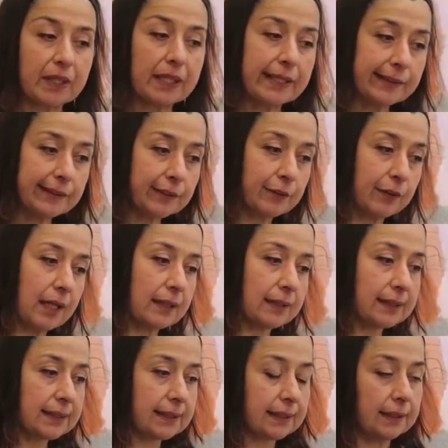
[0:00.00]

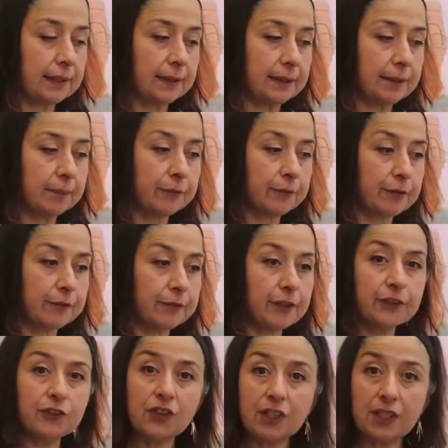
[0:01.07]
eelgrass for
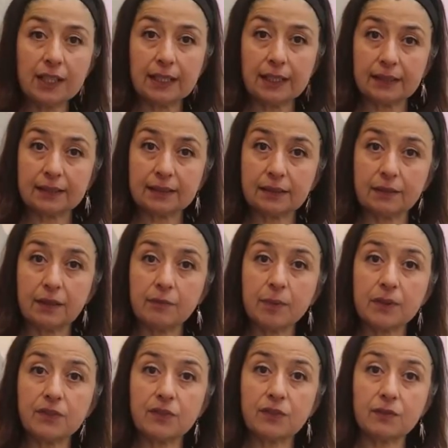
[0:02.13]
30 years. So they've
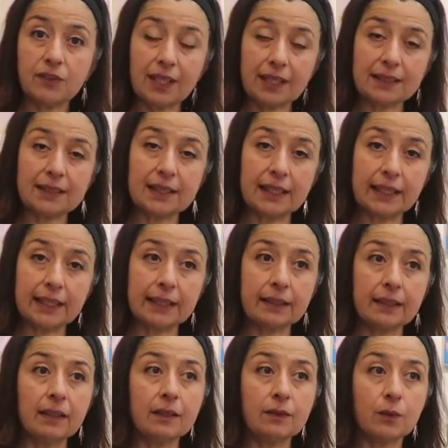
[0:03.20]
been
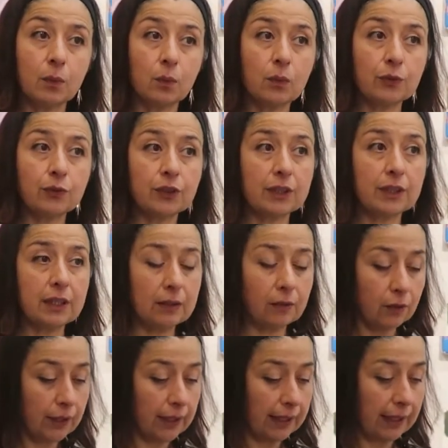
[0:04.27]
testing the water and
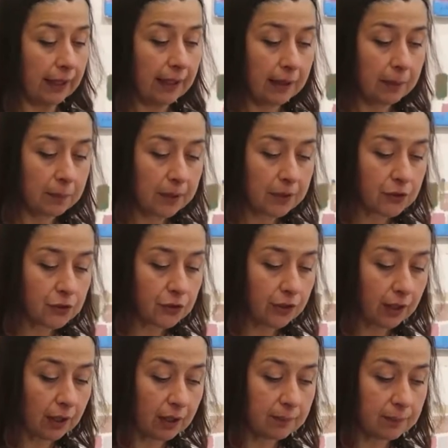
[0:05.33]
looking at how much
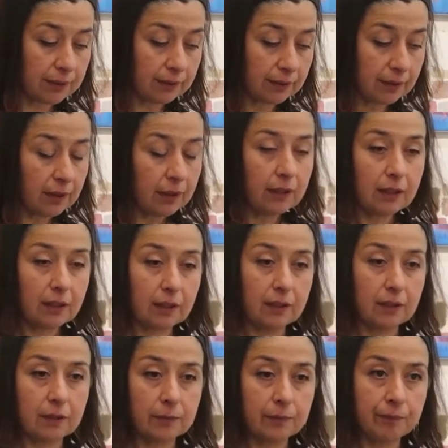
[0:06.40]
carbon
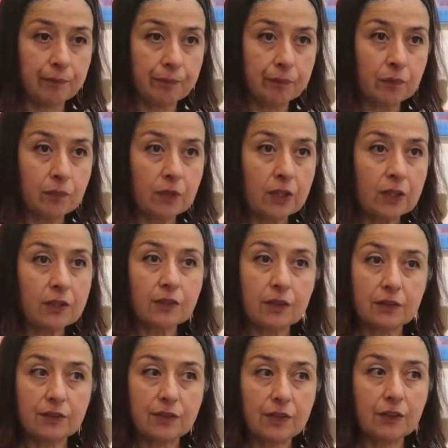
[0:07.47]
the
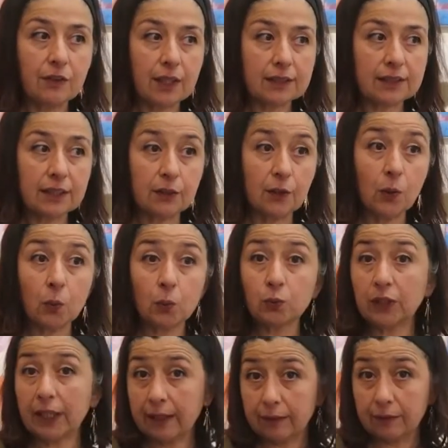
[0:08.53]
seagrass can hold
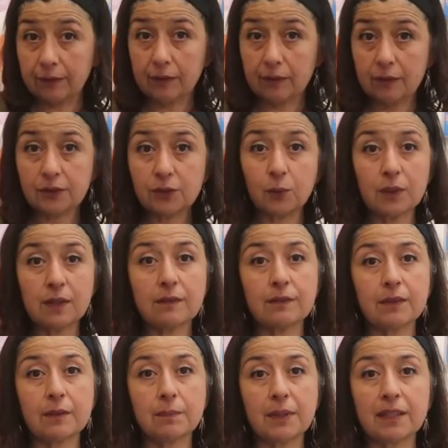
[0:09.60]
down. So one
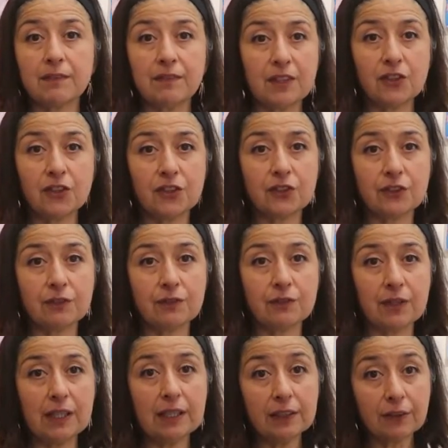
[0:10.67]
of the big features of
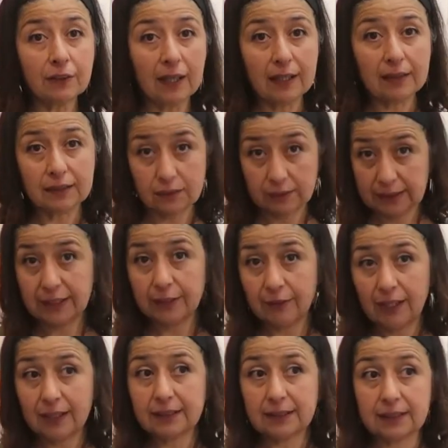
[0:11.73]
eelgrass or
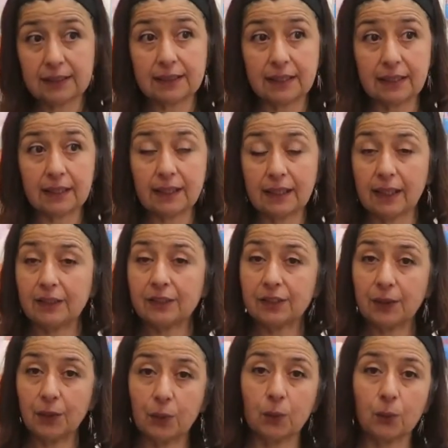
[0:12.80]
seagrass is that it can
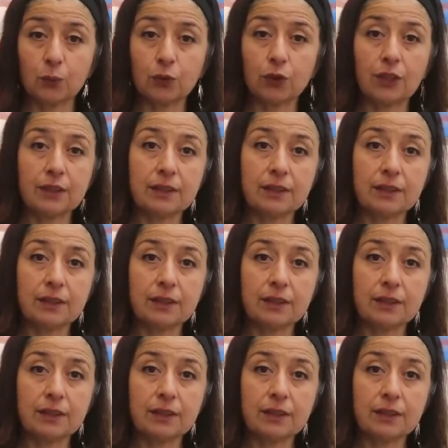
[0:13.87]
actually hold